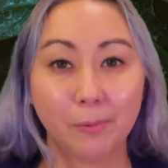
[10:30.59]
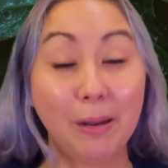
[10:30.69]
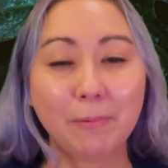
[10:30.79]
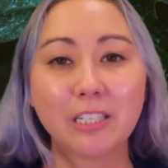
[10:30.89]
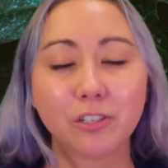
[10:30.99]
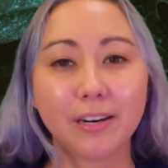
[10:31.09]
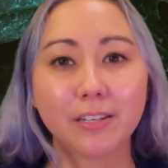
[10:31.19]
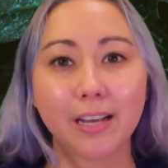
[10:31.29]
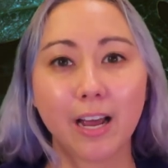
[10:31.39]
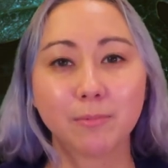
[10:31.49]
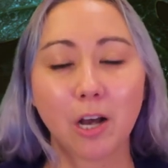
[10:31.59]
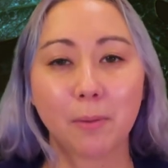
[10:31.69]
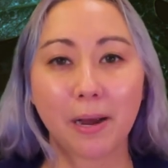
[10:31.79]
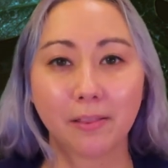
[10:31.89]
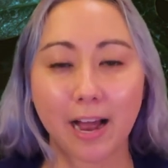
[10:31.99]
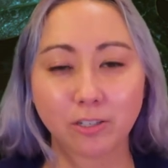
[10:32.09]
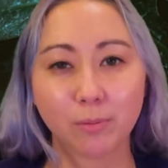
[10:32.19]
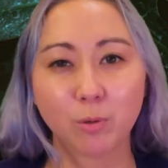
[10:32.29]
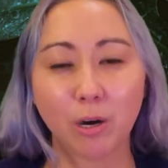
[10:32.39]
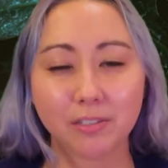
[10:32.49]
We went to Trader Sam's on my last
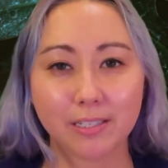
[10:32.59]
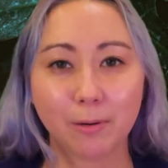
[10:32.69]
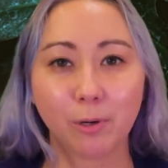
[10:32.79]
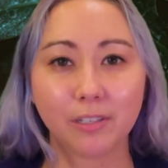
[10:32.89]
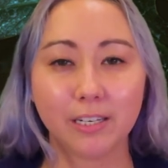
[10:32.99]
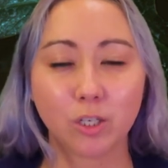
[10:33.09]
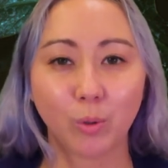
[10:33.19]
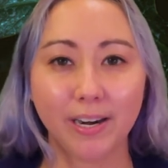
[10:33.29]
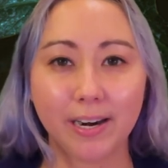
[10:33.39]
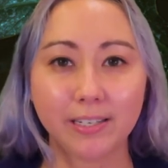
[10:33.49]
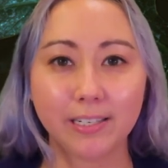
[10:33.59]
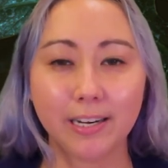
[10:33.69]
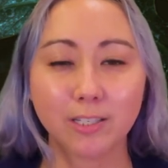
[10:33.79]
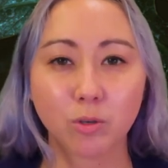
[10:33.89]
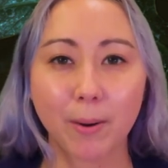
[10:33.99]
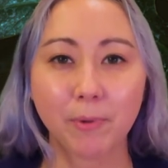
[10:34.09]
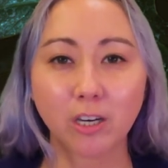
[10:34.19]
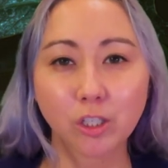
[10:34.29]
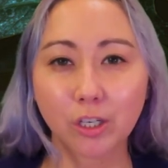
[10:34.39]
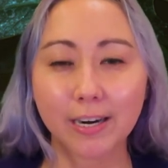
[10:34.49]
trip to Walt Disney World in 2019, so I'm
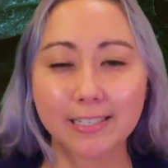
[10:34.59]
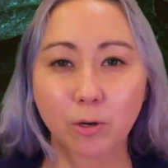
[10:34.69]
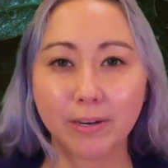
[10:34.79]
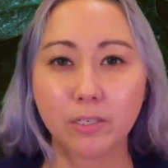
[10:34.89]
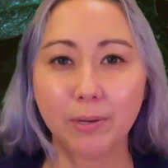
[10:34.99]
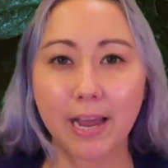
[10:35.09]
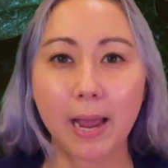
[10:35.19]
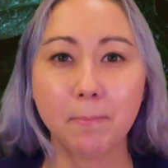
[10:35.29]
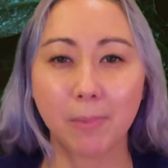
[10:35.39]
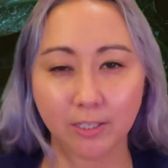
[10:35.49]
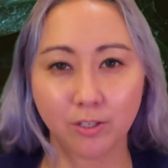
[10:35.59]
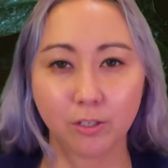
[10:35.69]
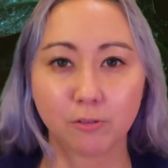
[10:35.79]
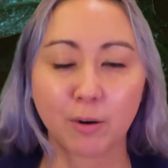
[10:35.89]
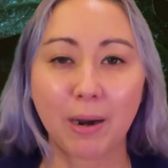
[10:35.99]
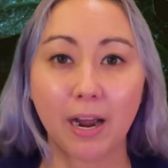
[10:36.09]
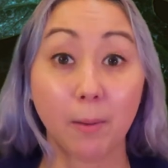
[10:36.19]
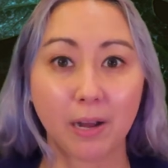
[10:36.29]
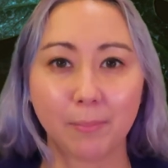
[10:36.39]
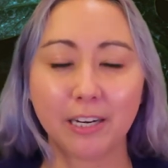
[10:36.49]
not sure it's going to be a must-do for my
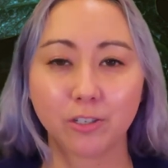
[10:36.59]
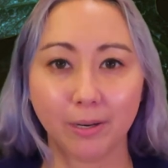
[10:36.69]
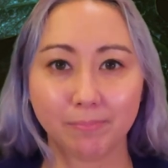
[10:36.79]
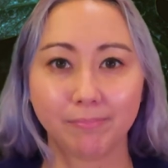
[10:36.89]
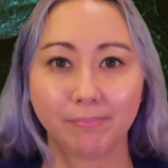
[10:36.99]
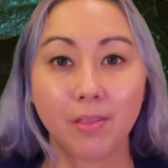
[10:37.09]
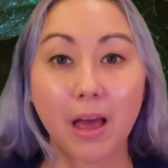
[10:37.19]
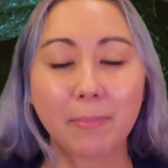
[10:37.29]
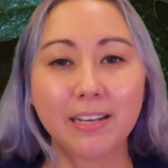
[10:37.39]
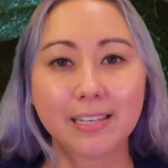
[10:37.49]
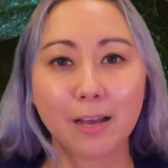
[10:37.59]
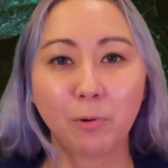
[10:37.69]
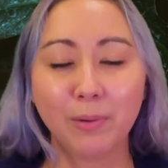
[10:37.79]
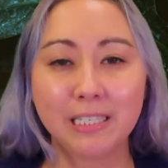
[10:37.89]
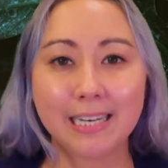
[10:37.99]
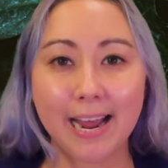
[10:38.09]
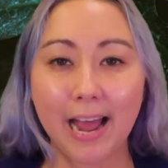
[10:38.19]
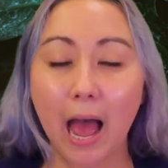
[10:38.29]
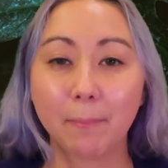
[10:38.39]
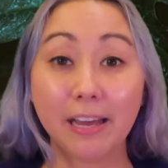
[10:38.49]
upcoming trip. That being said, we'll be
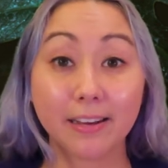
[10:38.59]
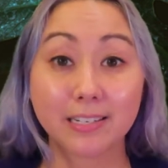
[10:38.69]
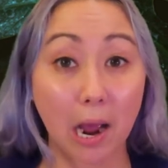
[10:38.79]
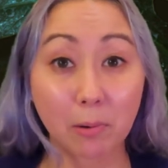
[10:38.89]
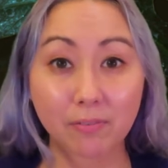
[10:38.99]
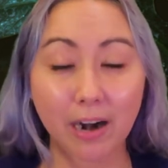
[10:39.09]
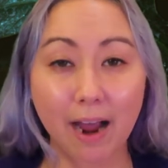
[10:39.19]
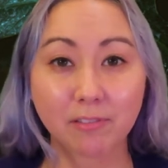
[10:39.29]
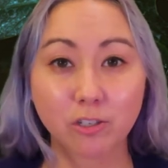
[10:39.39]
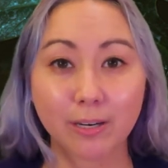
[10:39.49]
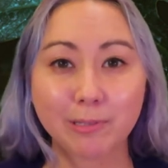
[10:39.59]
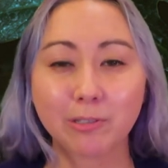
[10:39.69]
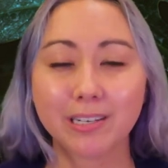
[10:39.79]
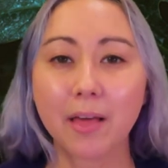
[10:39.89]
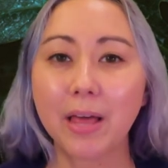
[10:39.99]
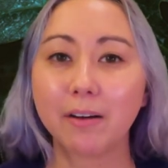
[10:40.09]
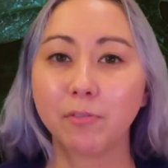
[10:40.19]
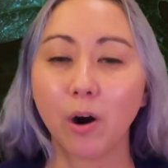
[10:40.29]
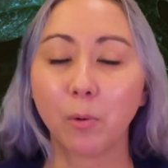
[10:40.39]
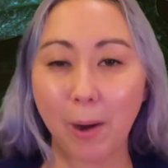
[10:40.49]
staying at Bay Lake Tower for half the trip, so it's not that
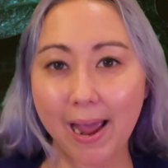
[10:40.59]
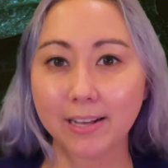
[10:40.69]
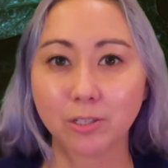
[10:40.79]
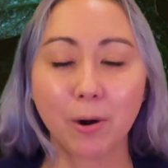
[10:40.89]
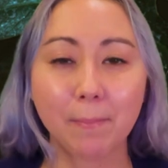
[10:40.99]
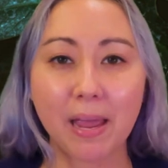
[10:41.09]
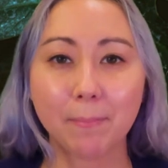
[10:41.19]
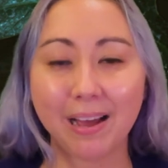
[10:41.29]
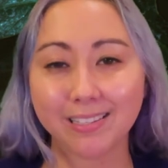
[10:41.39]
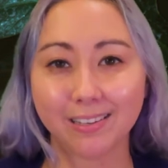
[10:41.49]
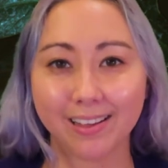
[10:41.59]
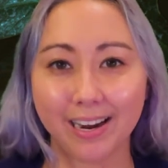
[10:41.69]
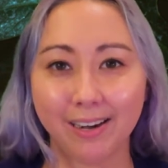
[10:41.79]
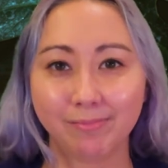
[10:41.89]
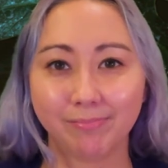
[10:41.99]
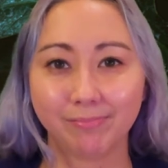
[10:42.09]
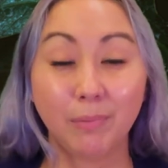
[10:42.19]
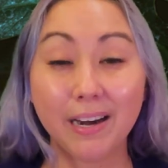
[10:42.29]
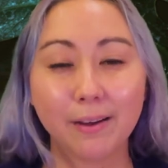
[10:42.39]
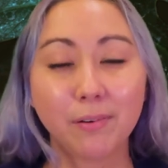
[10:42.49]
far away, so I may pencil it in.
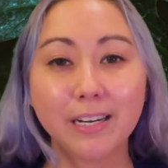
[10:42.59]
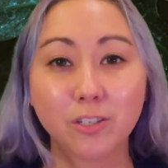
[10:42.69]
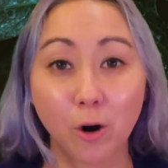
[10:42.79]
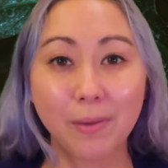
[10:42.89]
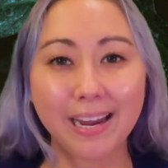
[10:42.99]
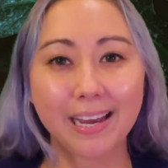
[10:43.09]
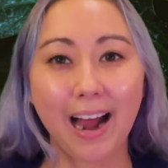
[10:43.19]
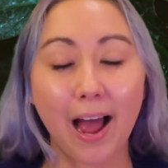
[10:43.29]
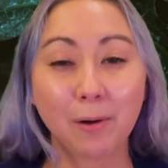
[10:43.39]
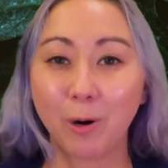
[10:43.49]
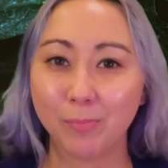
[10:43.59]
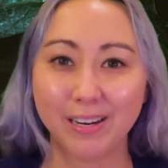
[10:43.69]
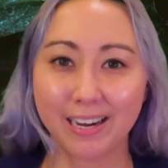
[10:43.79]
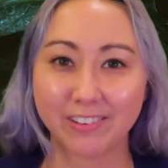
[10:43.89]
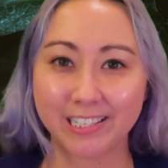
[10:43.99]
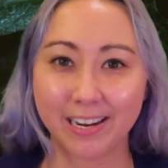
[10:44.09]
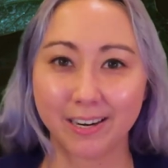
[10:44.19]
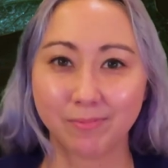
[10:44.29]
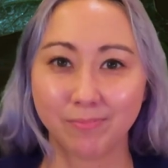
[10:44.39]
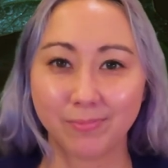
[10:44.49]
But if we don't make it, I won't be
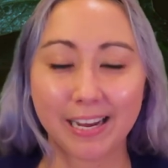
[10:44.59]
devastated.